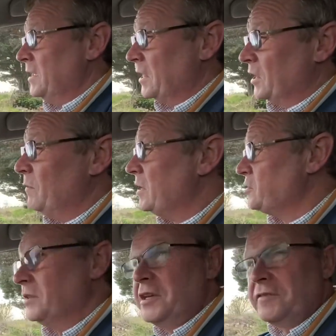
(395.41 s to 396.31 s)
You can
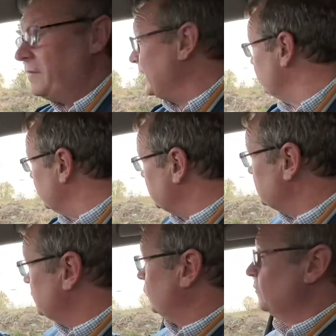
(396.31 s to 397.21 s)
imagine these
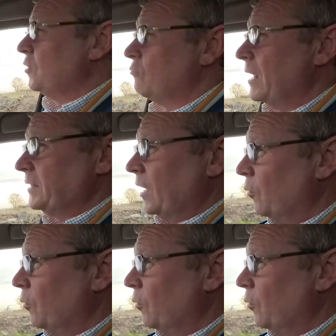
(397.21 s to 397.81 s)
factories over the right there,